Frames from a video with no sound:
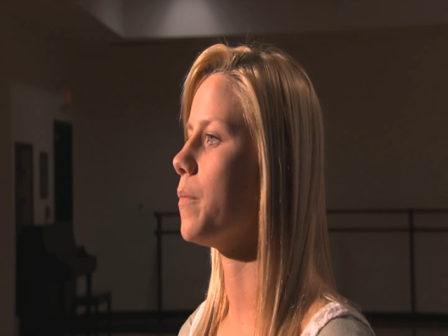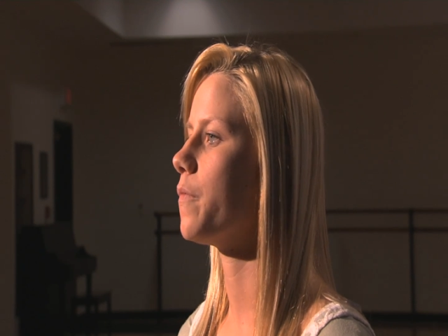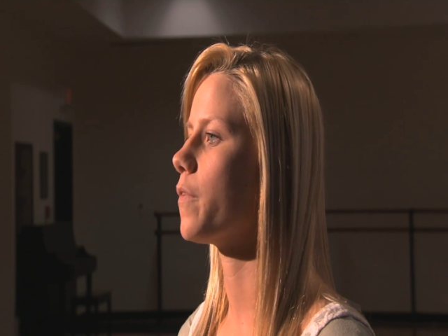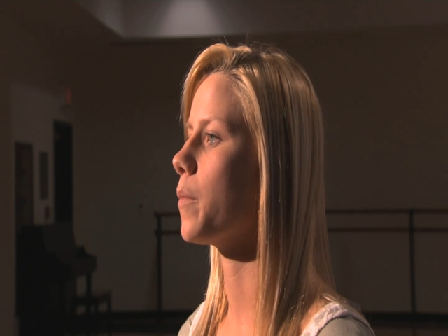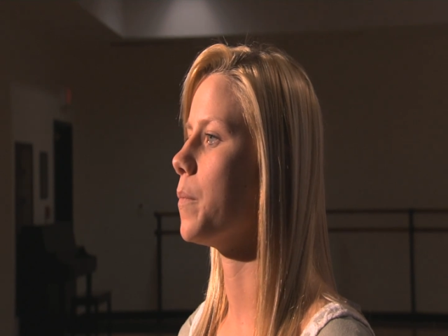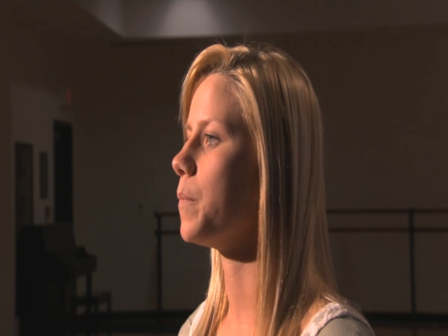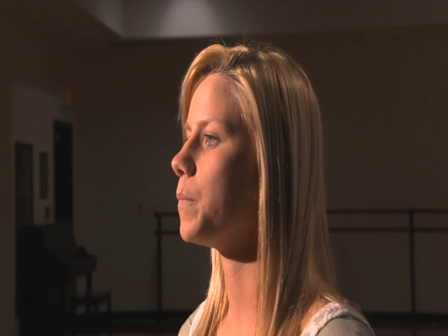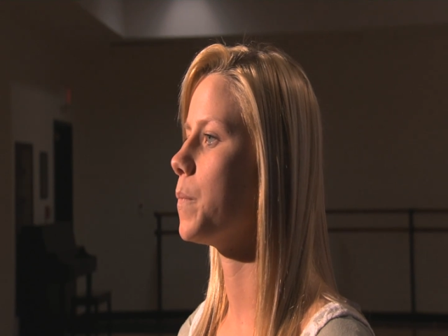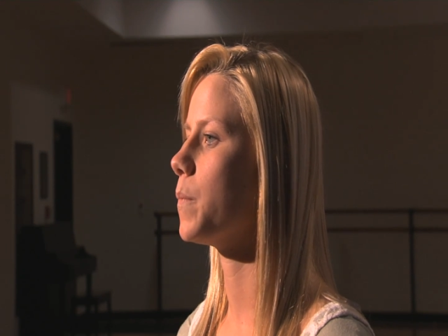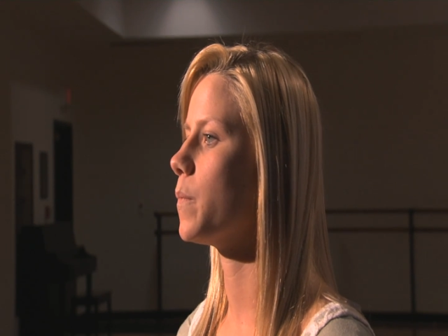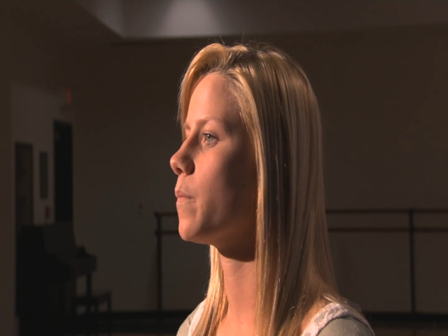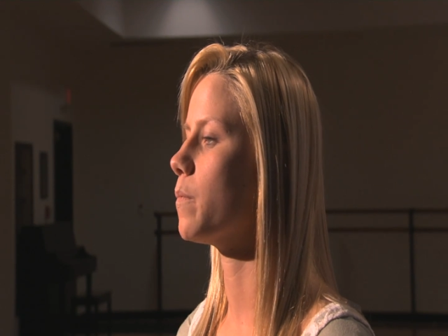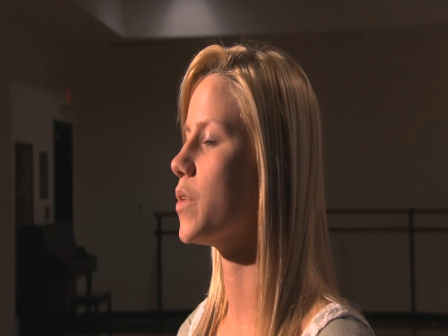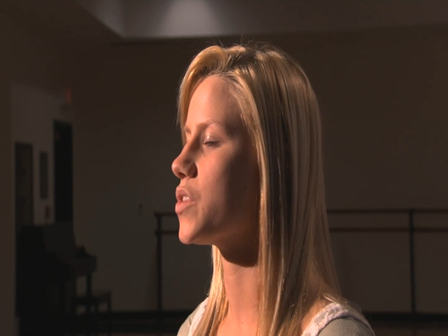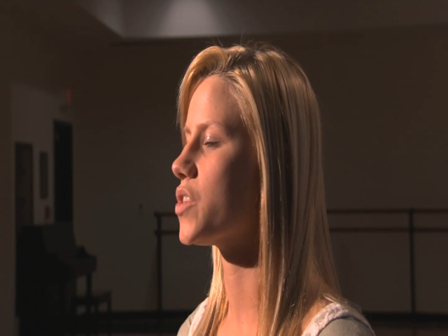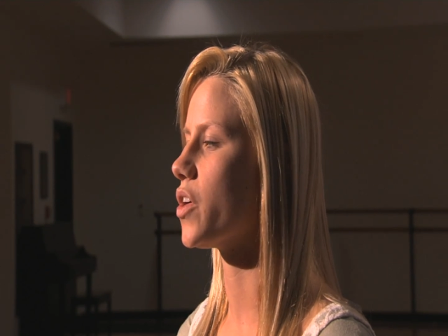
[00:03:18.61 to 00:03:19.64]
from
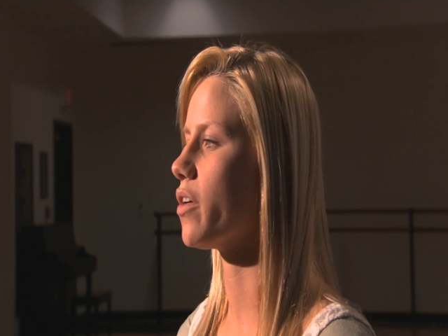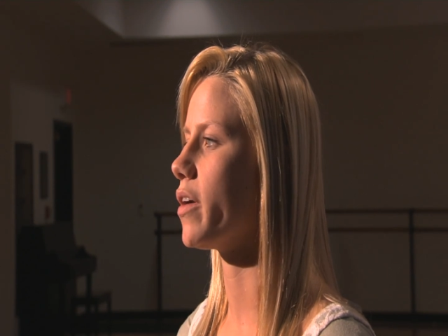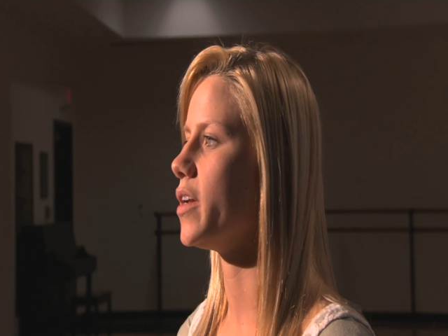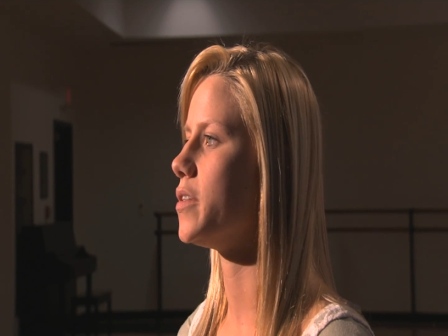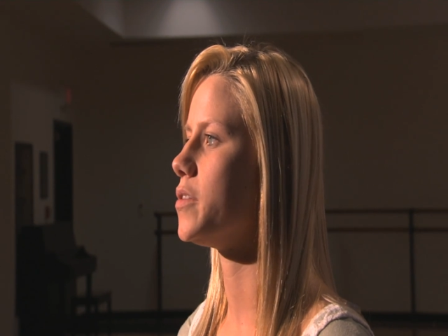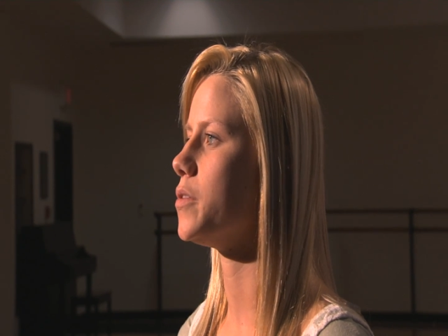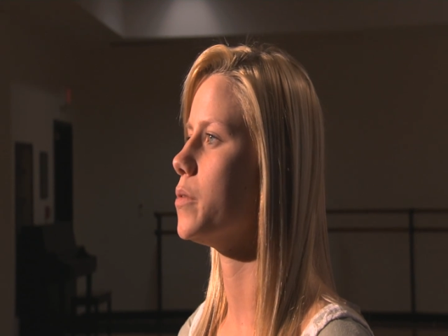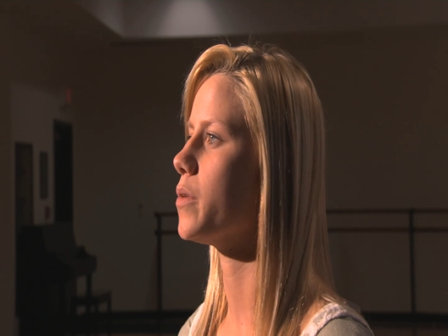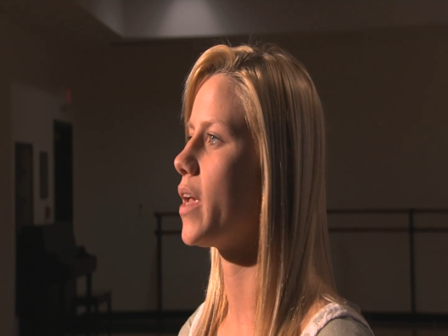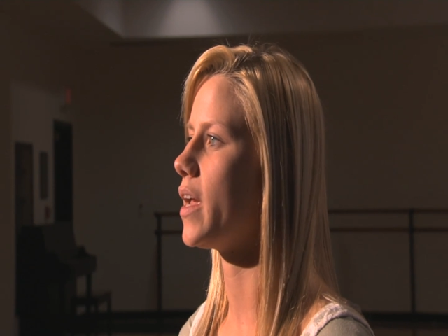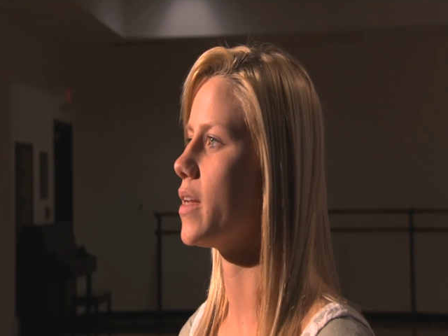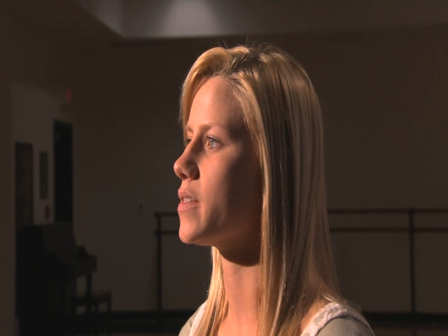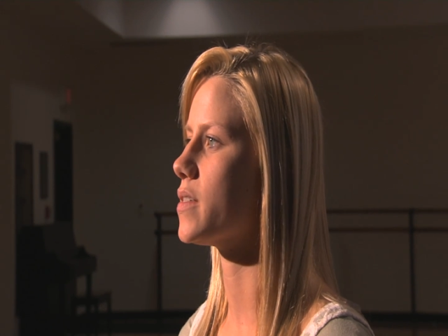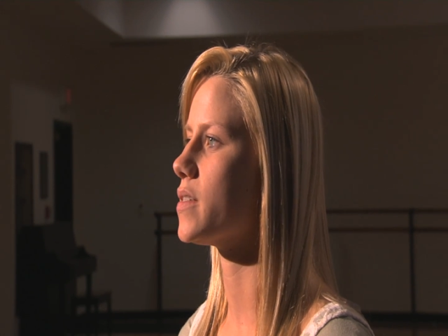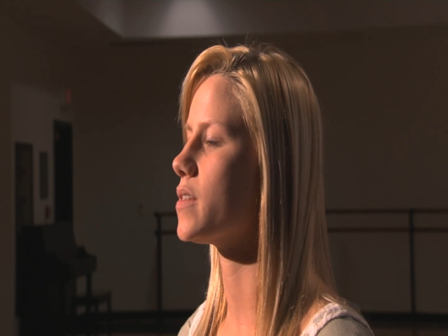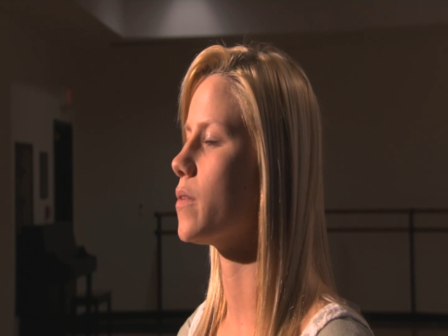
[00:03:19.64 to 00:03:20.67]
Missouri to
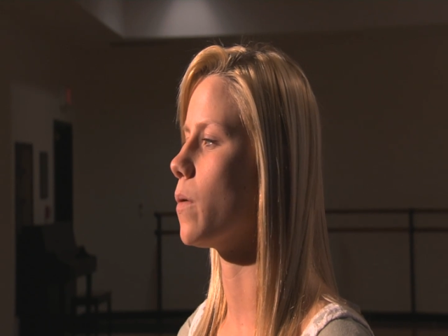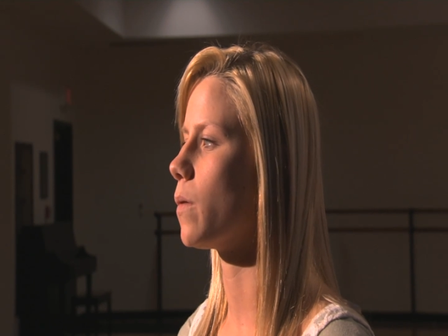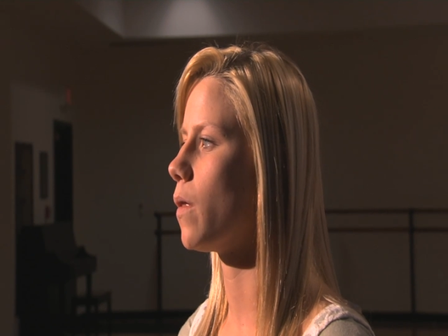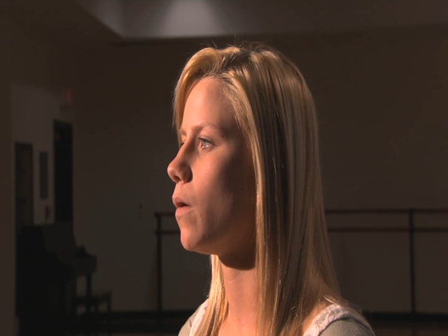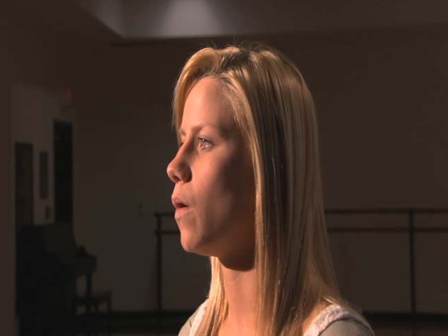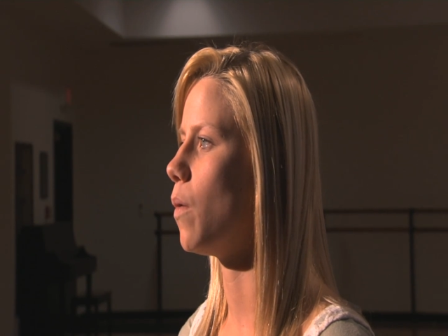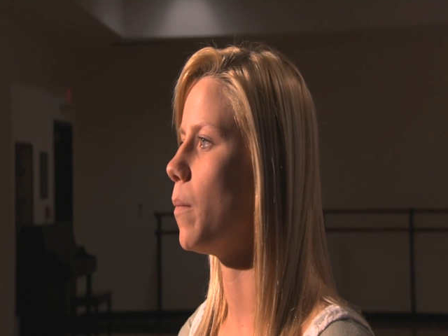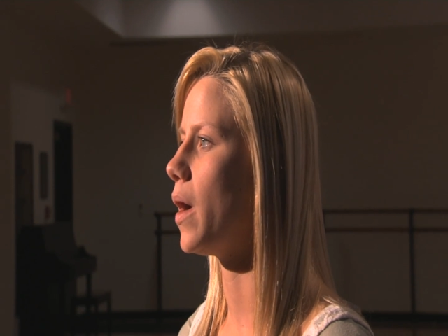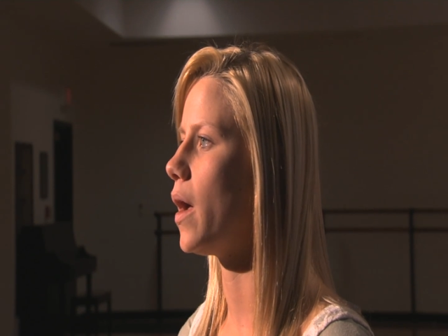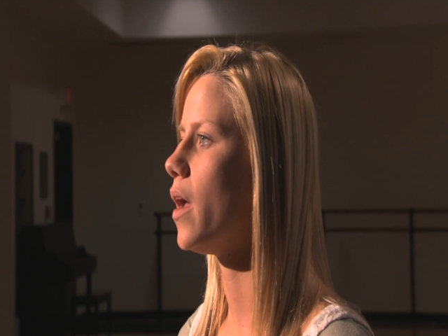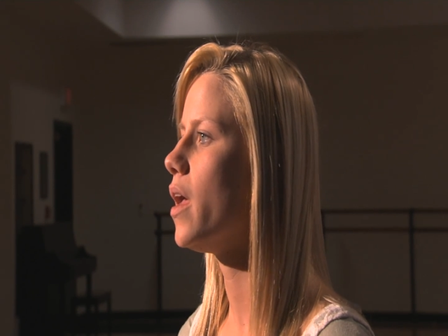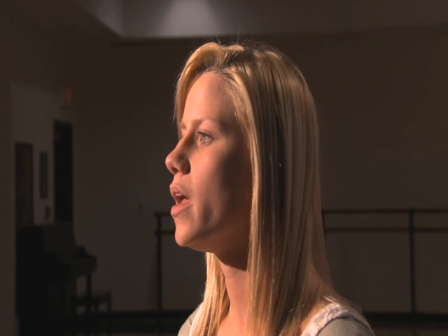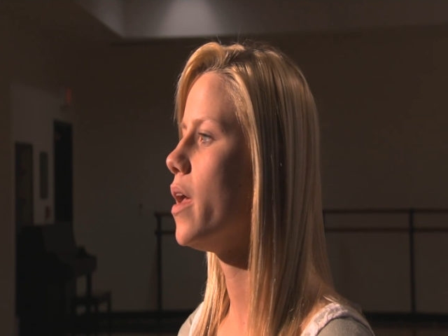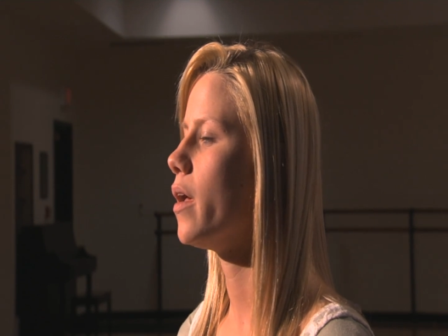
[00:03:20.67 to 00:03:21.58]
Kansas and Oklahoma.